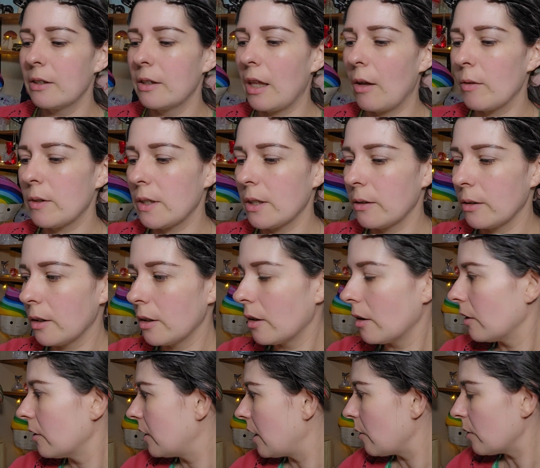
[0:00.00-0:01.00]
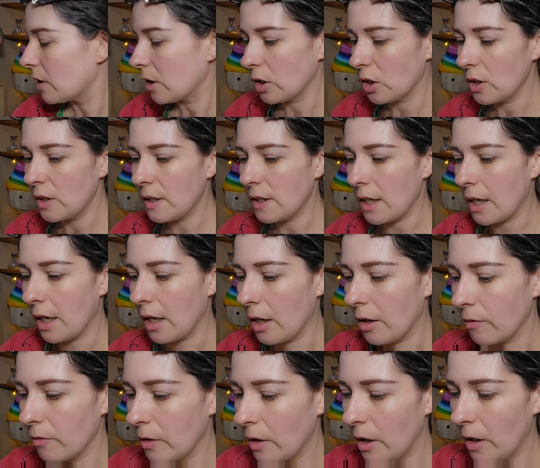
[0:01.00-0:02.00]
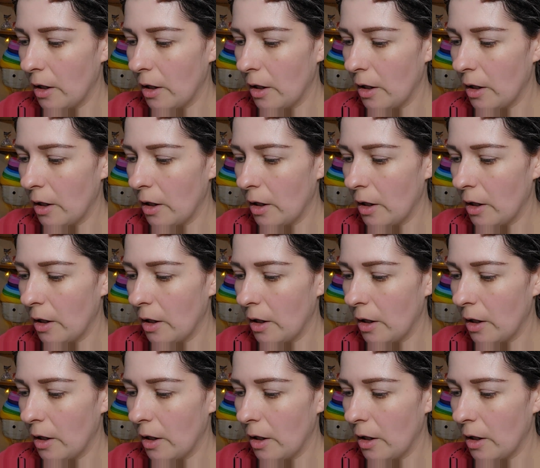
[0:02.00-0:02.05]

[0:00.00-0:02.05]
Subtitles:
That was a good save.